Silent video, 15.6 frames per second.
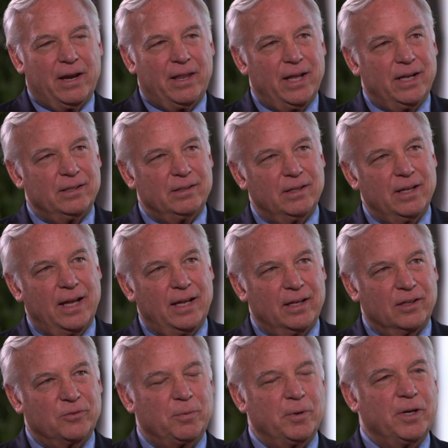out of that, that
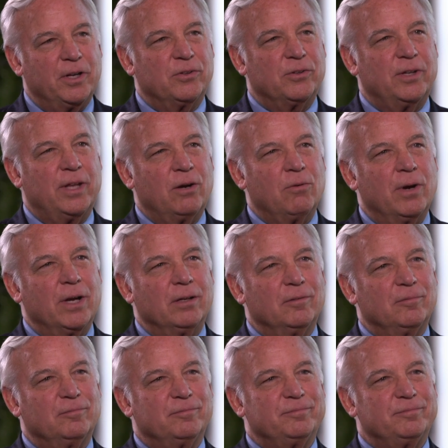experience, then what?